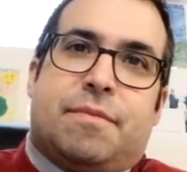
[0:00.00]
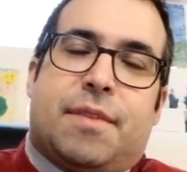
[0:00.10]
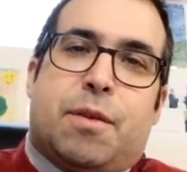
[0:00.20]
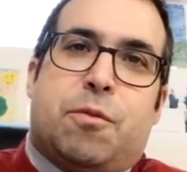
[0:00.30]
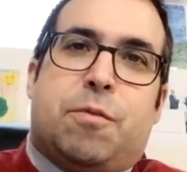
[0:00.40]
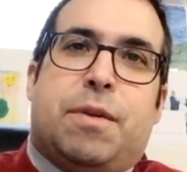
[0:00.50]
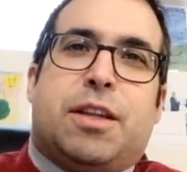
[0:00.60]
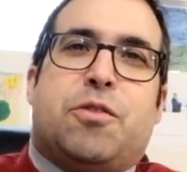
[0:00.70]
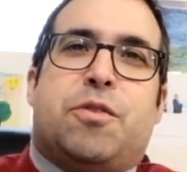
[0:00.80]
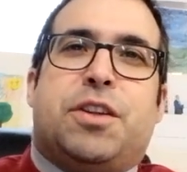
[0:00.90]
would be
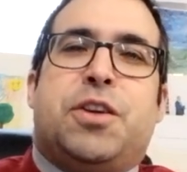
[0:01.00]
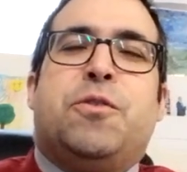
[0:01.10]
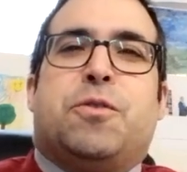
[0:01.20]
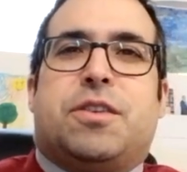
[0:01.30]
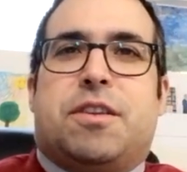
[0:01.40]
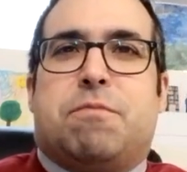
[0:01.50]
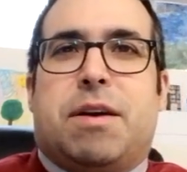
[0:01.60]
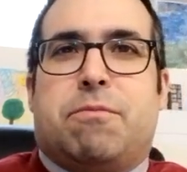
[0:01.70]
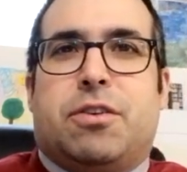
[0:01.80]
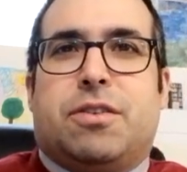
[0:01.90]
to reduce the
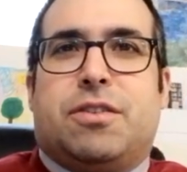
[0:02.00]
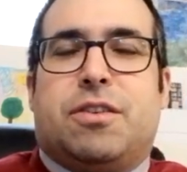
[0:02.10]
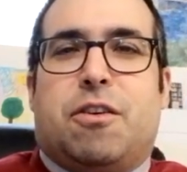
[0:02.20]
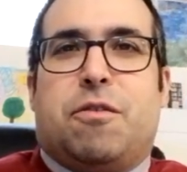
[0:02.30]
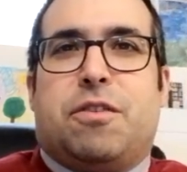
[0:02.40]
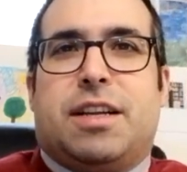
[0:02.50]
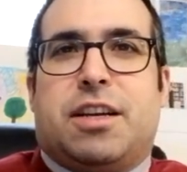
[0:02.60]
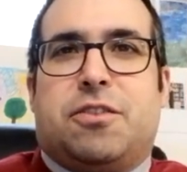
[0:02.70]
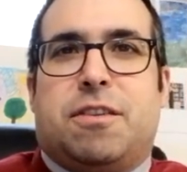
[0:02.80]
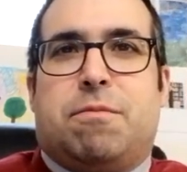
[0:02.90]
members of the
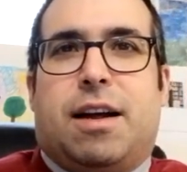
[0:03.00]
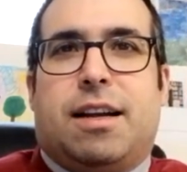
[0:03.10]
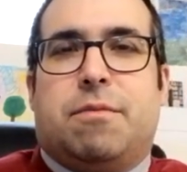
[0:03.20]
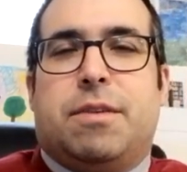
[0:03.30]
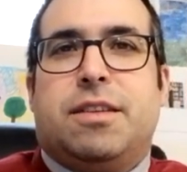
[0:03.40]
national parliament,